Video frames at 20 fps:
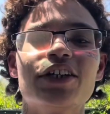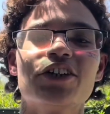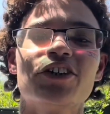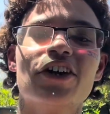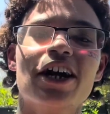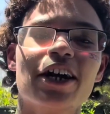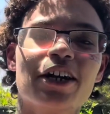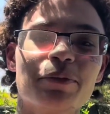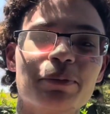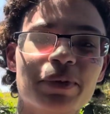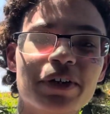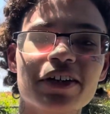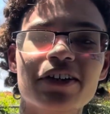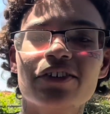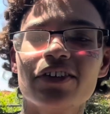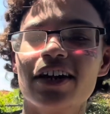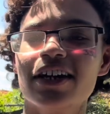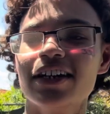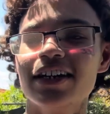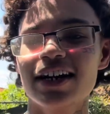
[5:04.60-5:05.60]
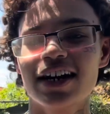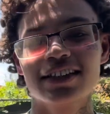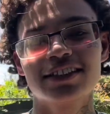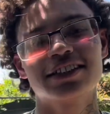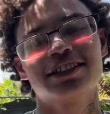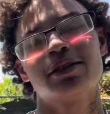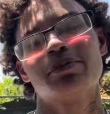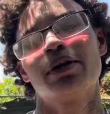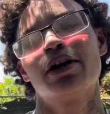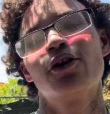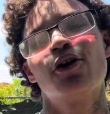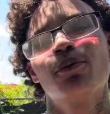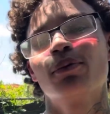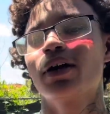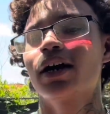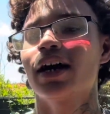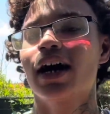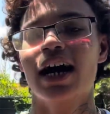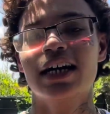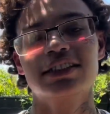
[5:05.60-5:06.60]
to grab the pen, right? I looked at my
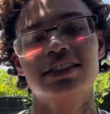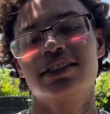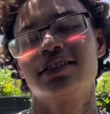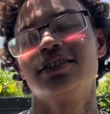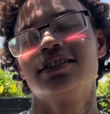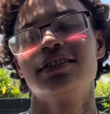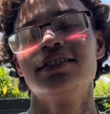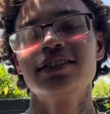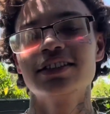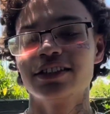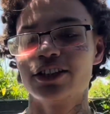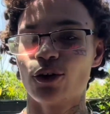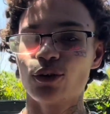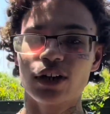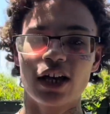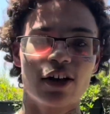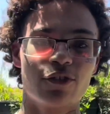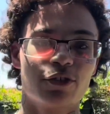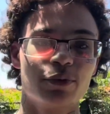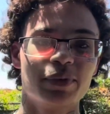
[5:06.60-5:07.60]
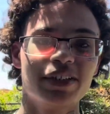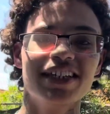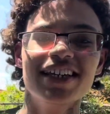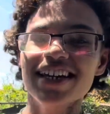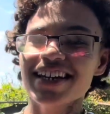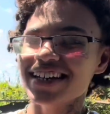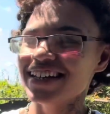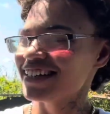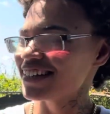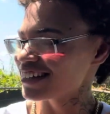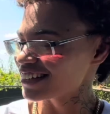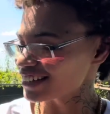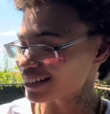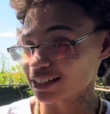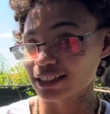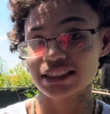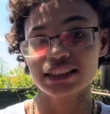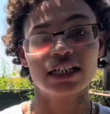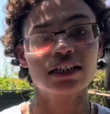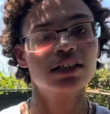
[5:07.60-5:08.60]
homeboy, I said, look, don't laugh at me.
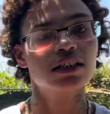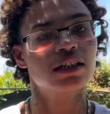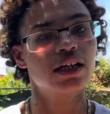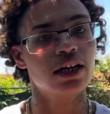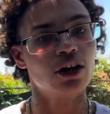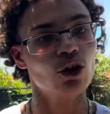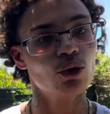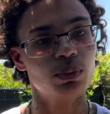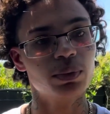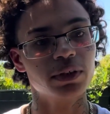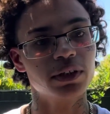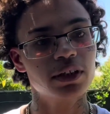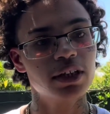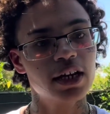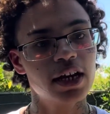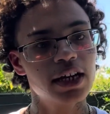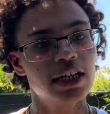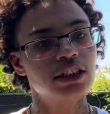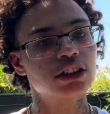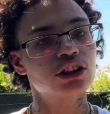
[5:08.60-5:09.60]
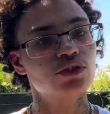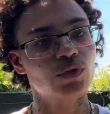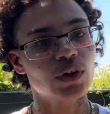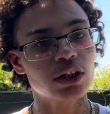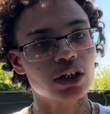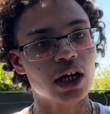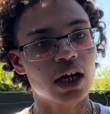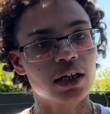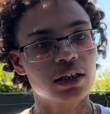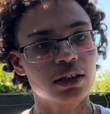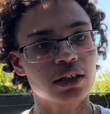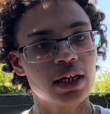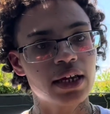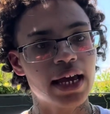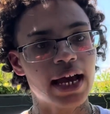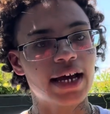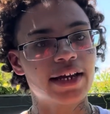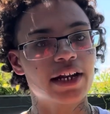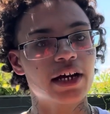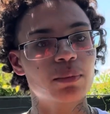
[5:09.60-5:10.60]
Because I couldn't help it. It just felt like,
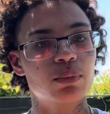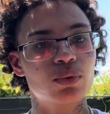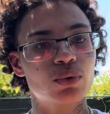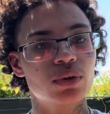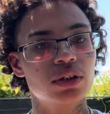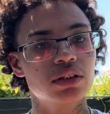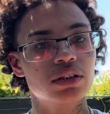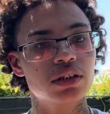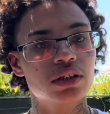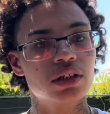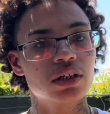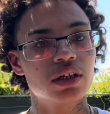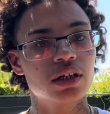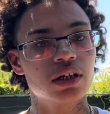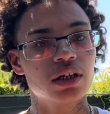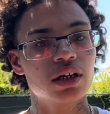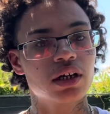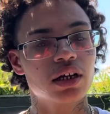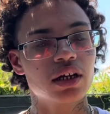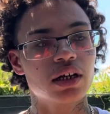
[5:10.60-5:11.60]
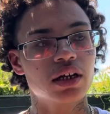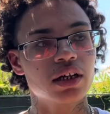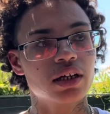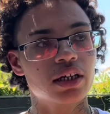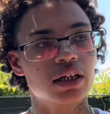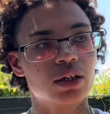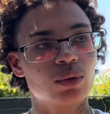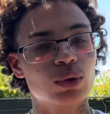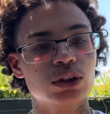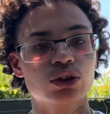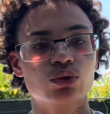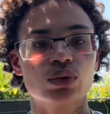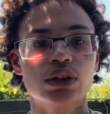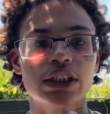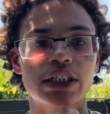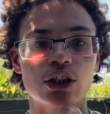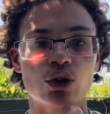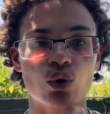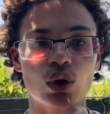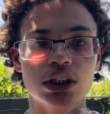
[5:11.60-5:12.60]
at that point, it wasn't really
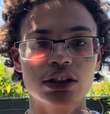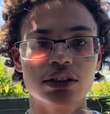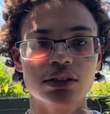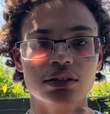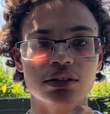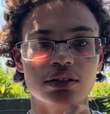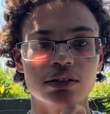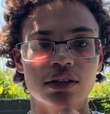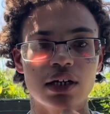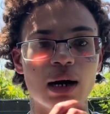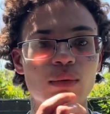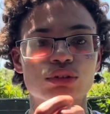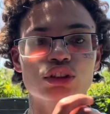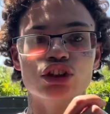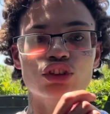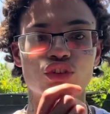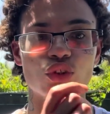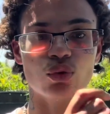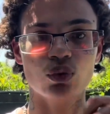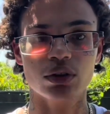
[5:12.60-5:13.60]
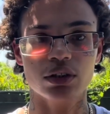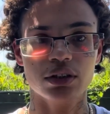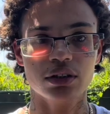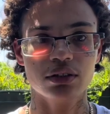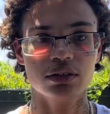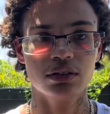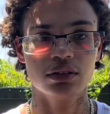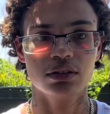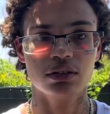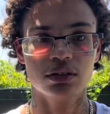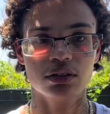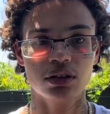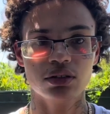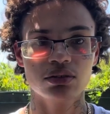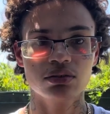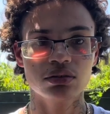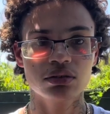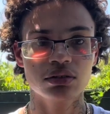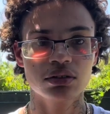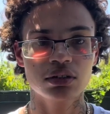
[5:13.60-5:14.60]
a question. I was just doing it, you know?
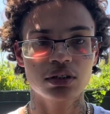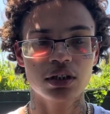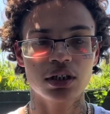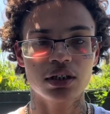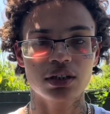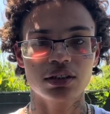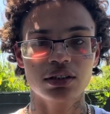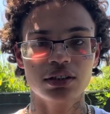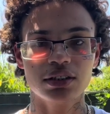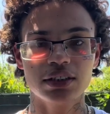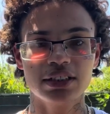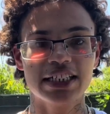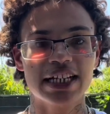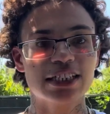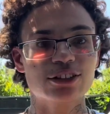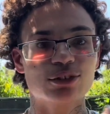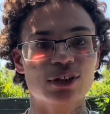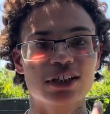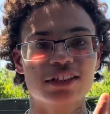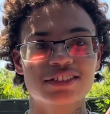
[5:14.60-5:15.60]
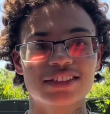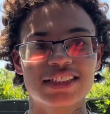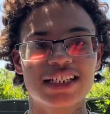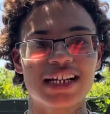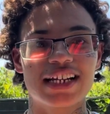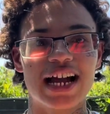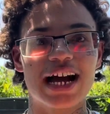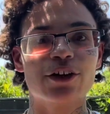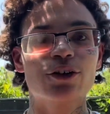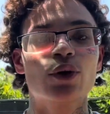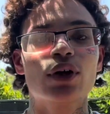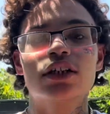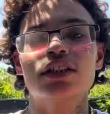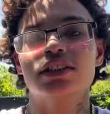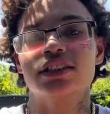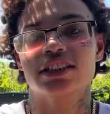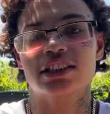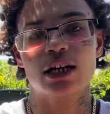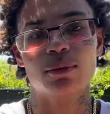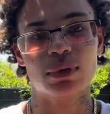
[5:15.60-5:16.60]
And that's why I was like, I knew I
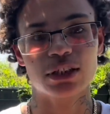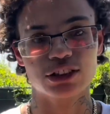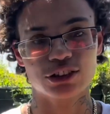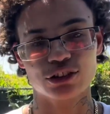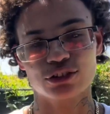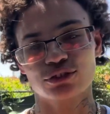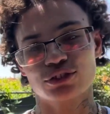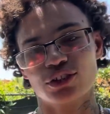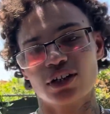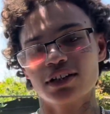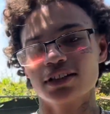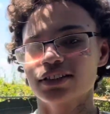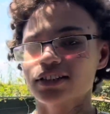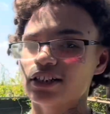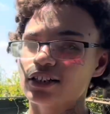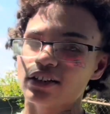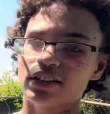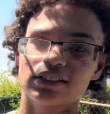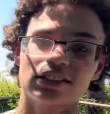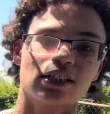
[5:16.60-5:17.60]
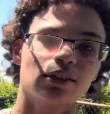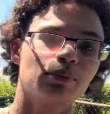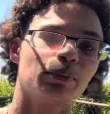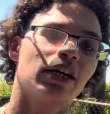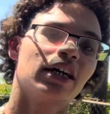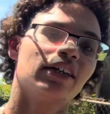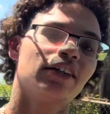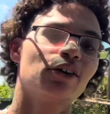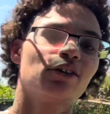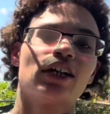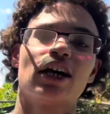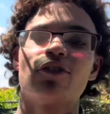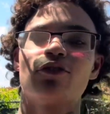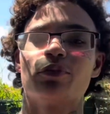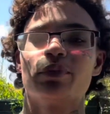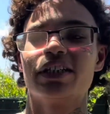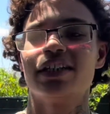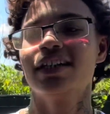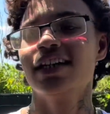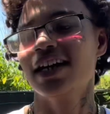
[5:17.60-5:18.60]
couldn't stop myself. So I looked at him, I was like, man, don't laugh at
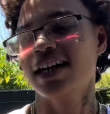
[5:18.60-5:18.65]
me.